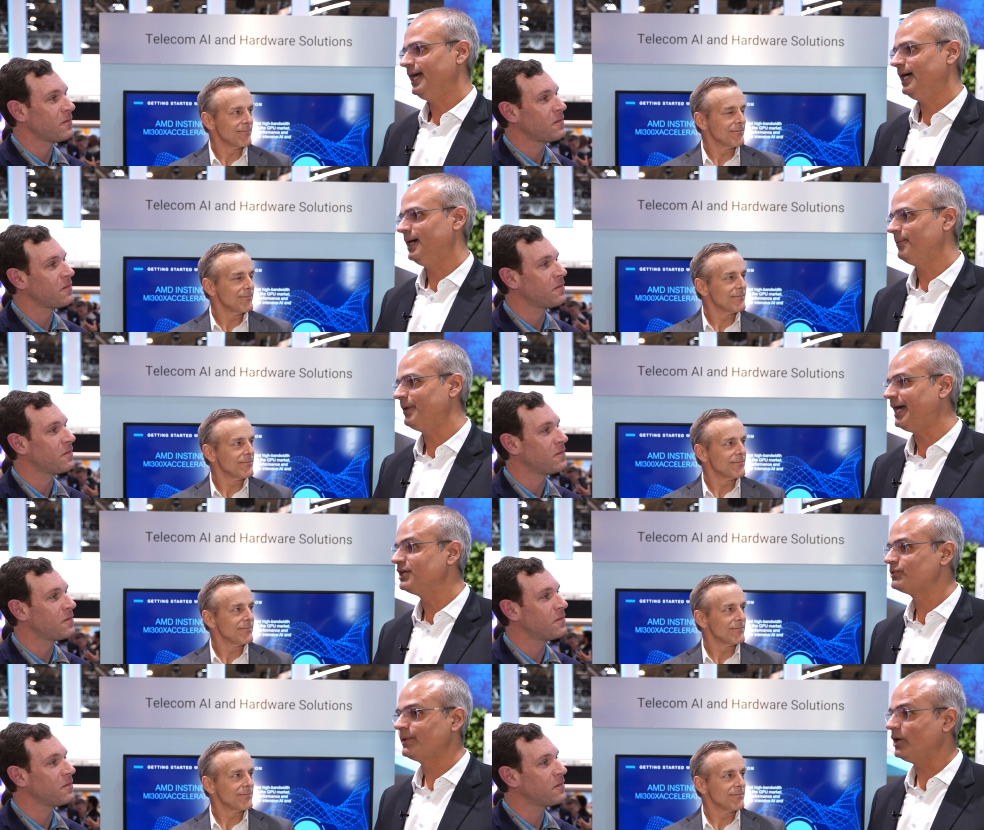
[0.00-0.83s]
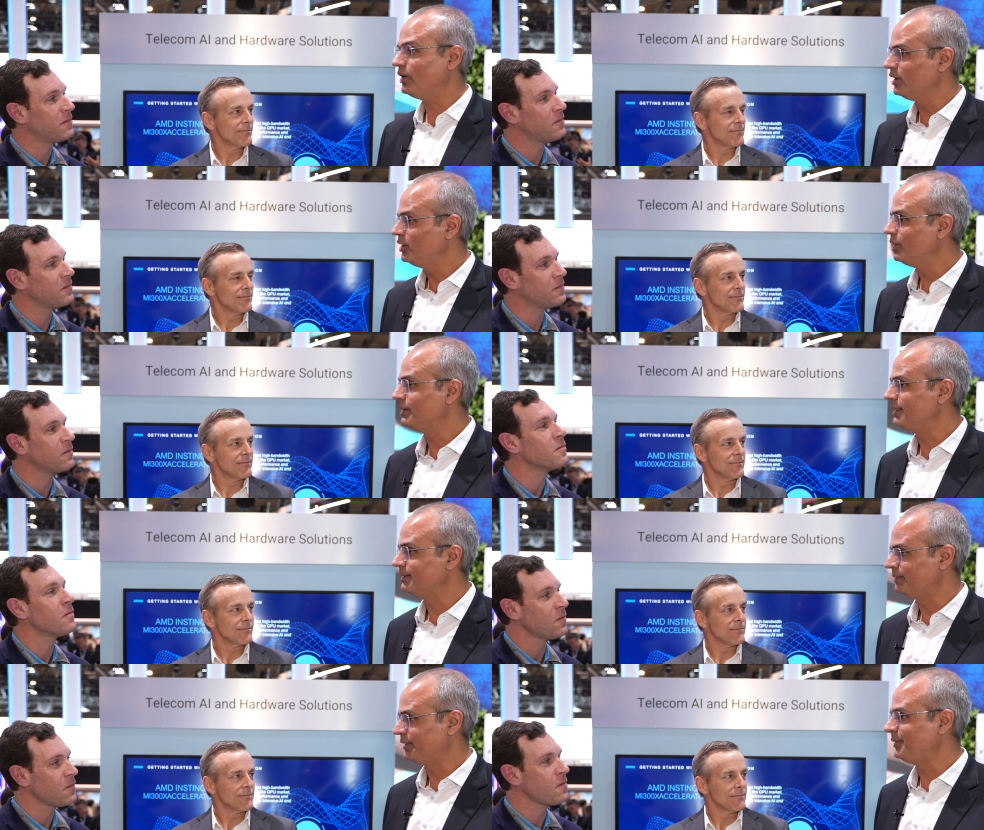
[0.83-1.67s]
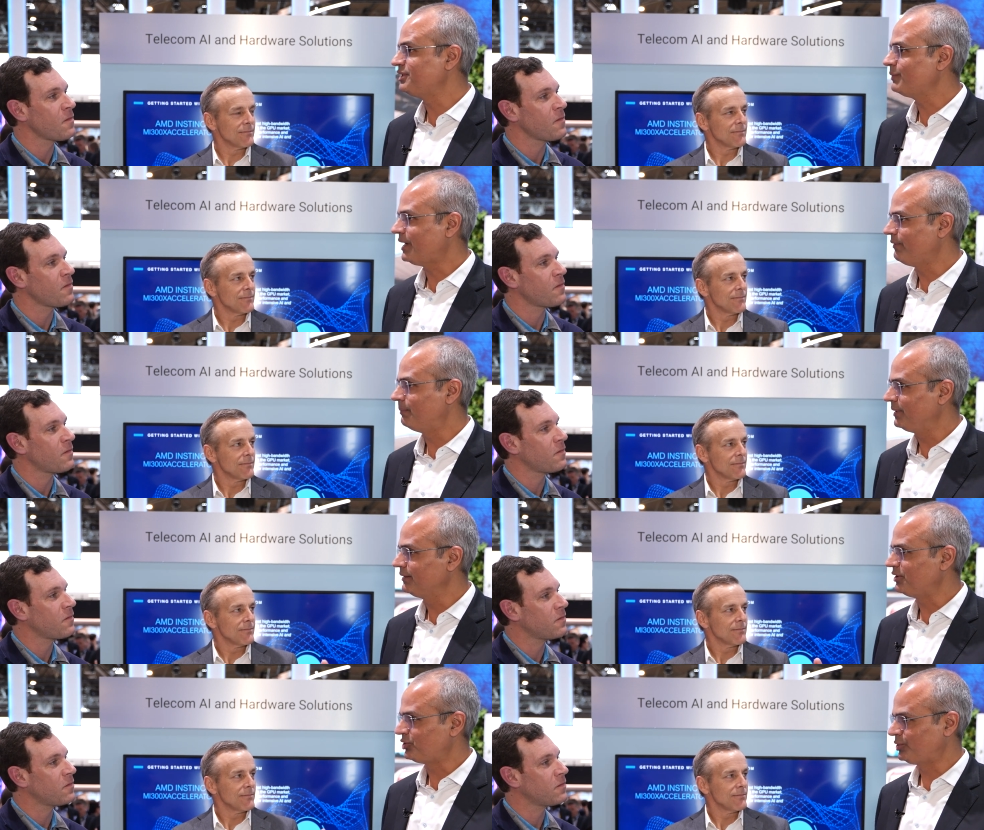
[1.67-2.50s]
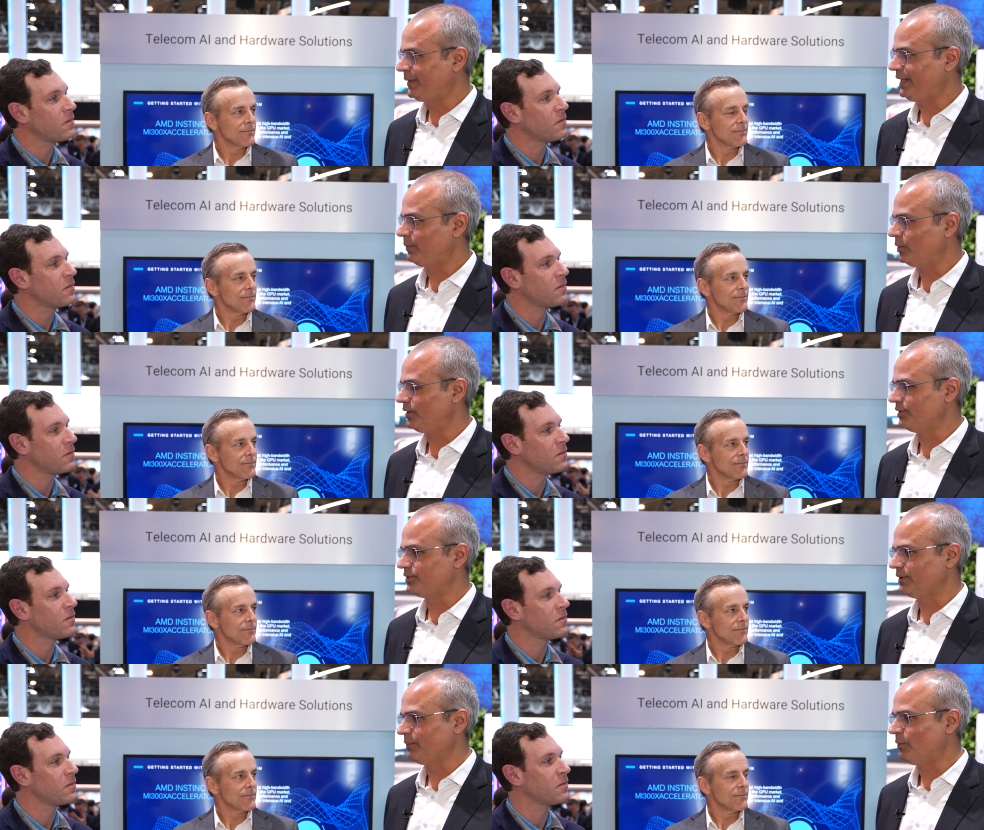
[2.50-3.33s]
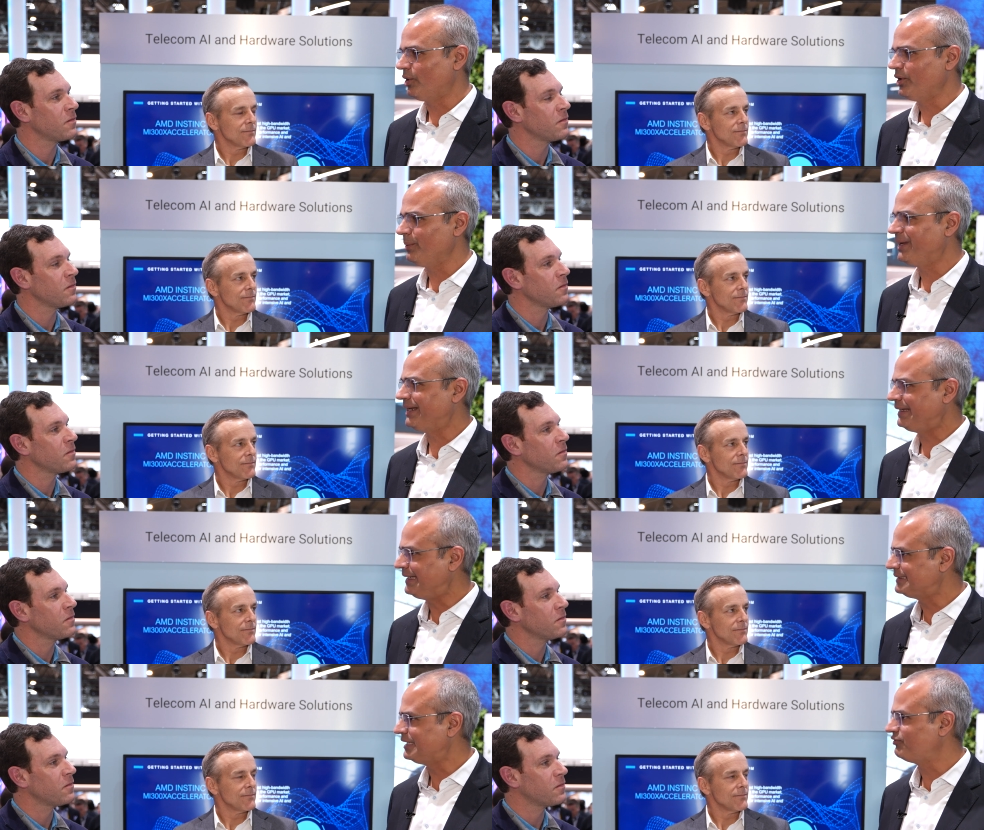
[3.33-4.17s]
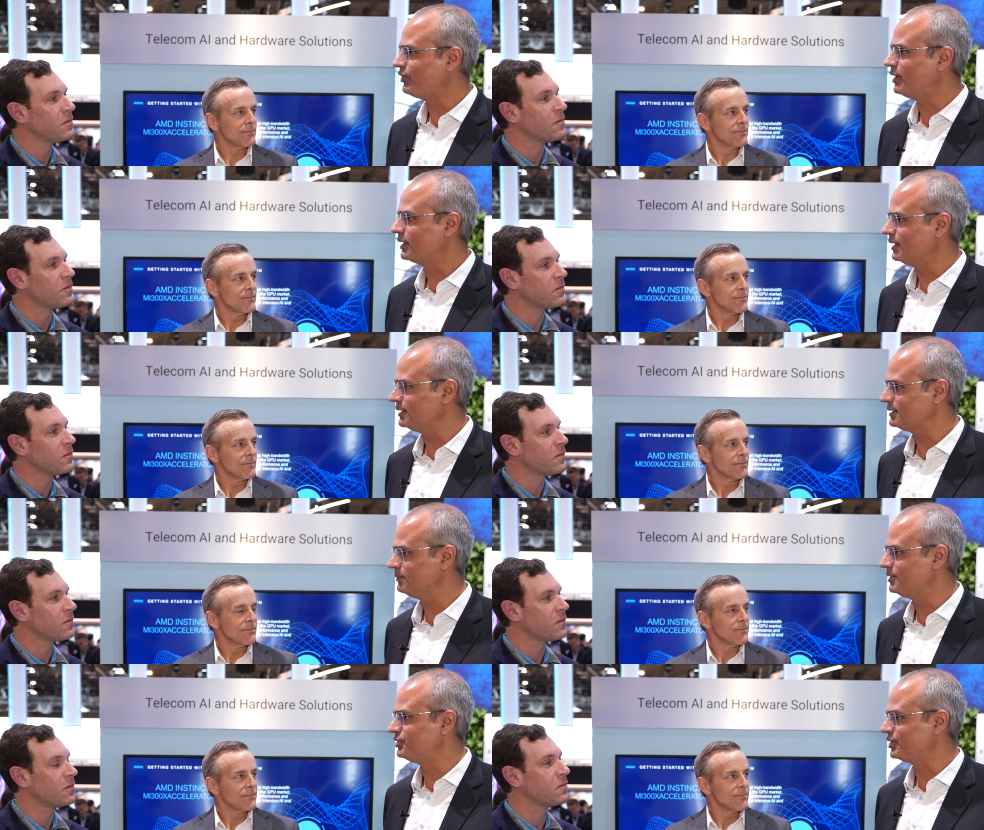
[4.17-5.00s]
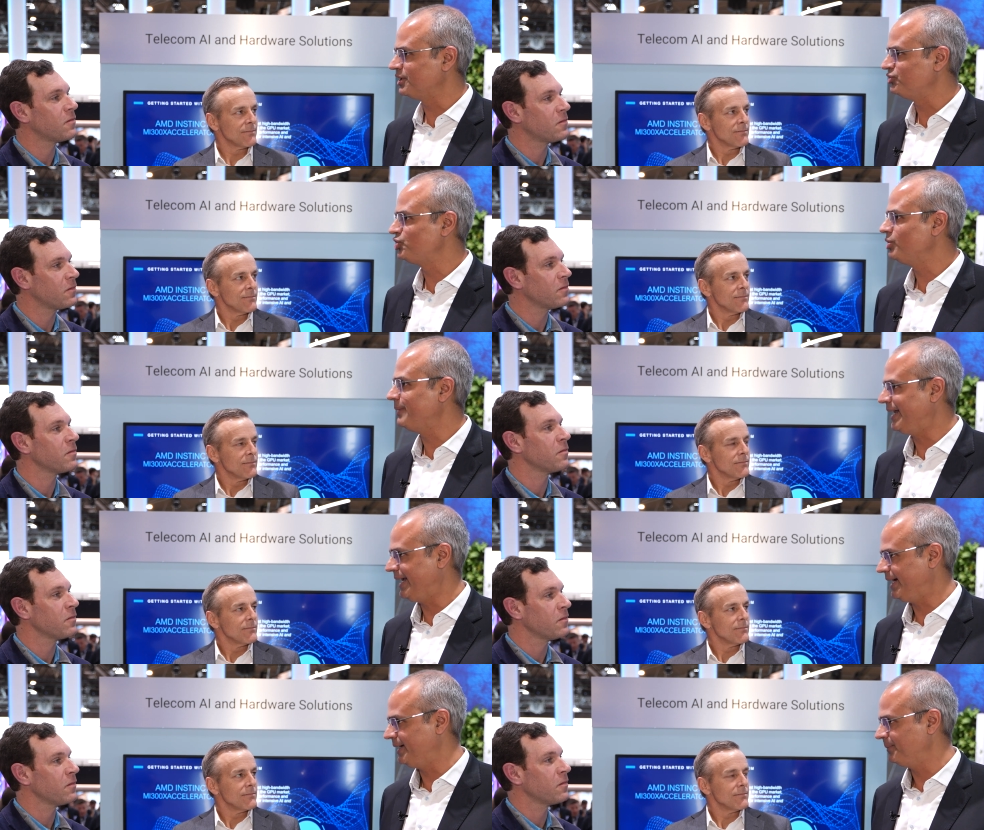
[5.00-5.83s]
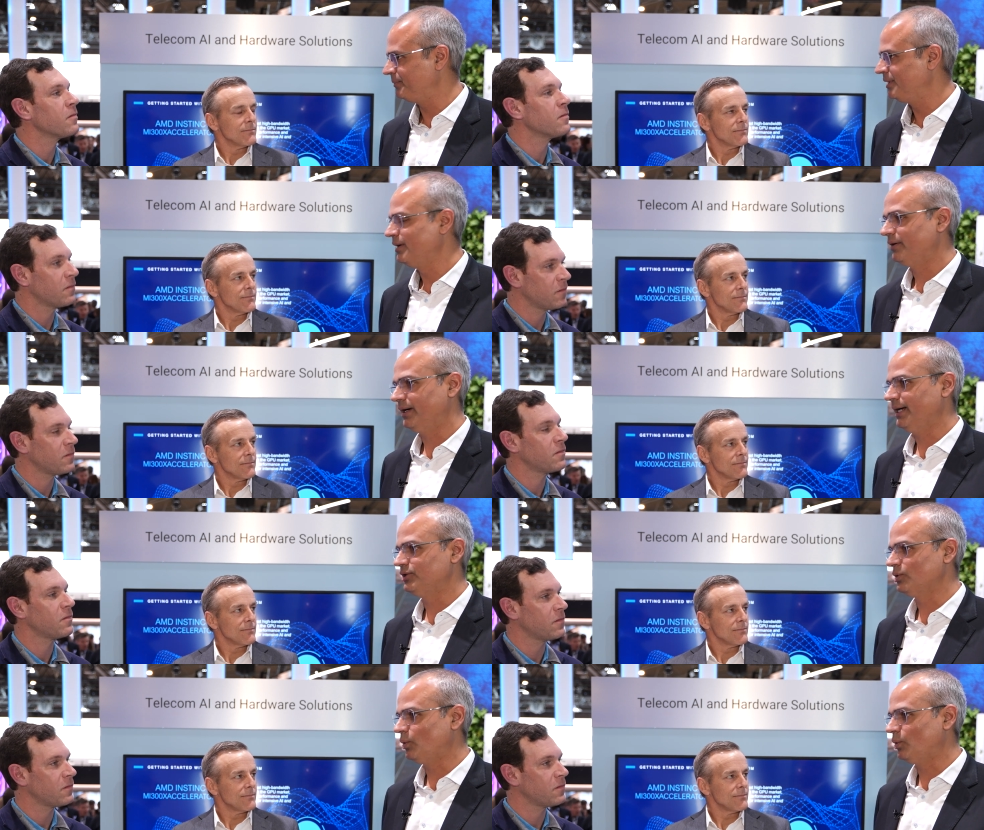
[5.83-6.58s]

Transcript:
Speaker 1: um, as we all know, the, the, reason why we built this suite was we wanted to make it easy for our customers to consume AI, right?